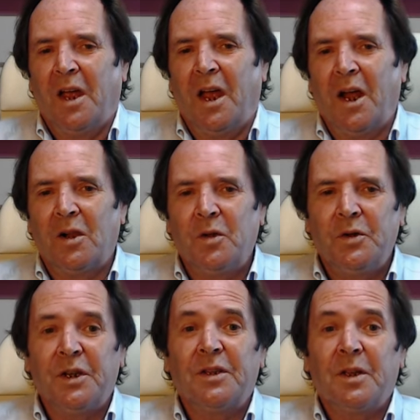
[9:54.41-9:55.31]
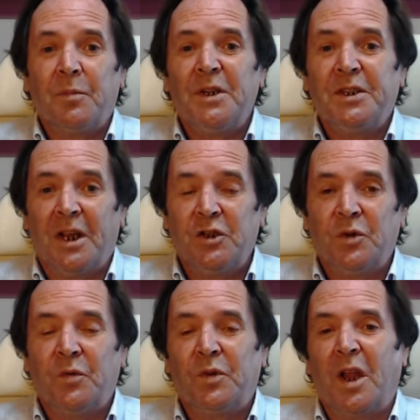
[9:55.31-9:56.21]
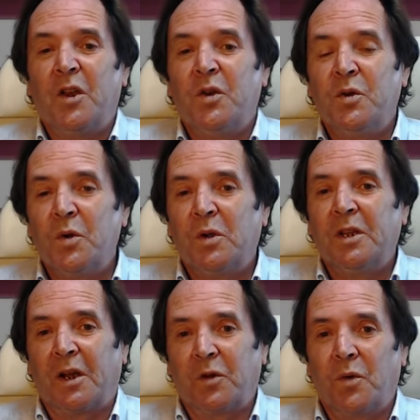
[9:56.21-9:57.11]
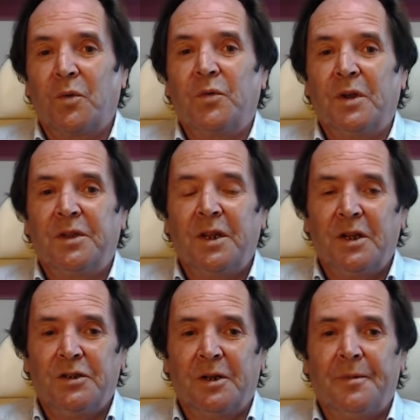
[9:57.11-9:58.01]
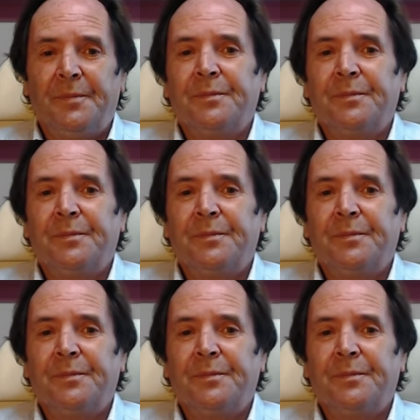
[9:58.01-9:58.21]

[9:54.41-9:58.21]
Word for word: including the potential for a nuclear confrontation.